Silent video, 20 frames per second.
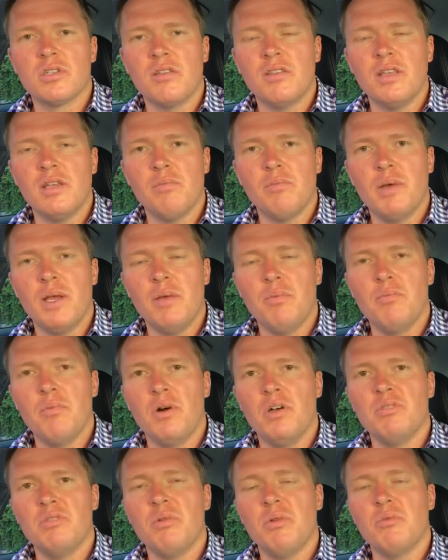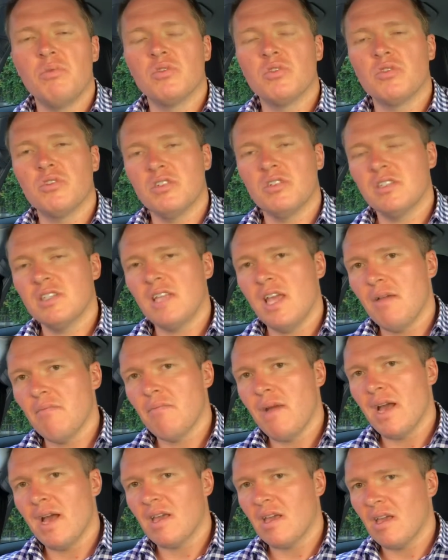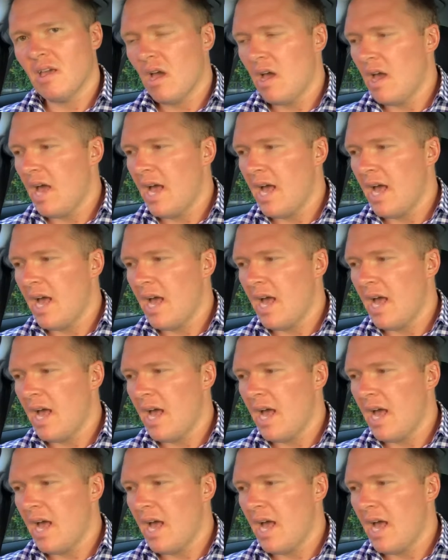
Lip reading: I think most people sort of stand back and go,